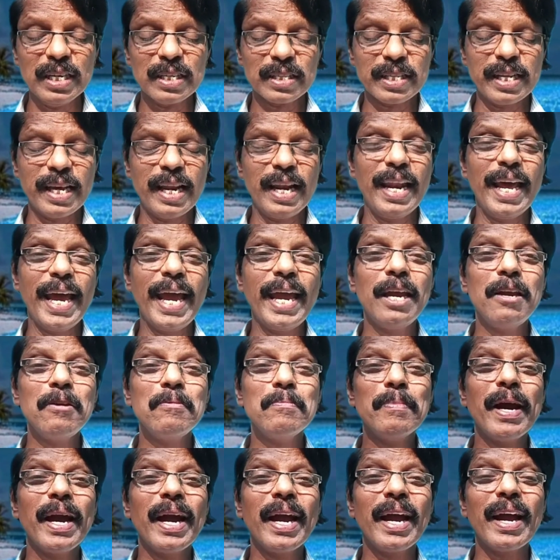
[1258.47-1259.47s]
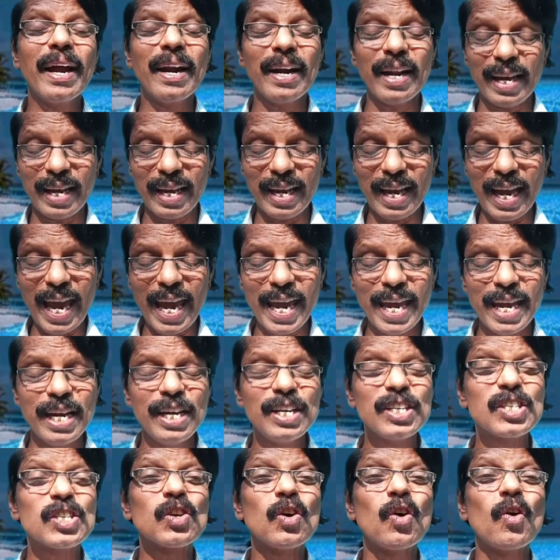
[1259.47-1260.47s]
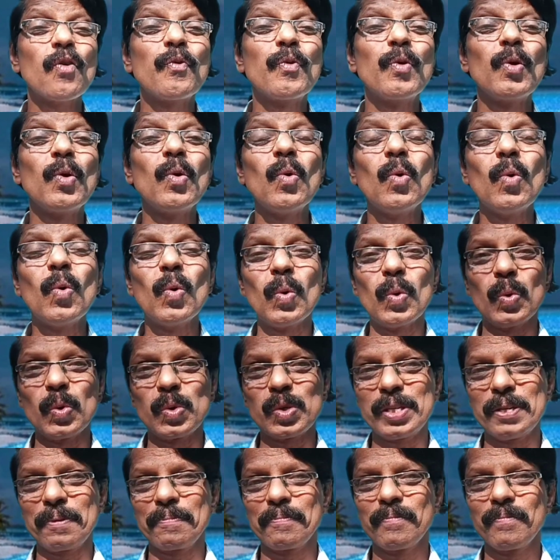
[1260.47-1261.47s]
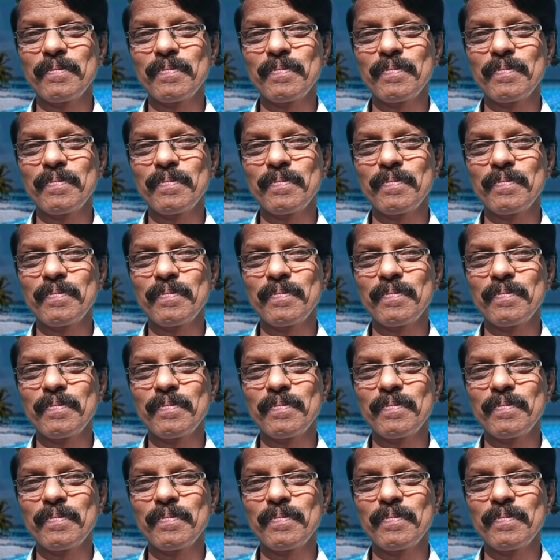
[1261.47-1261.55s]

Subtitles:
labored ease of loss.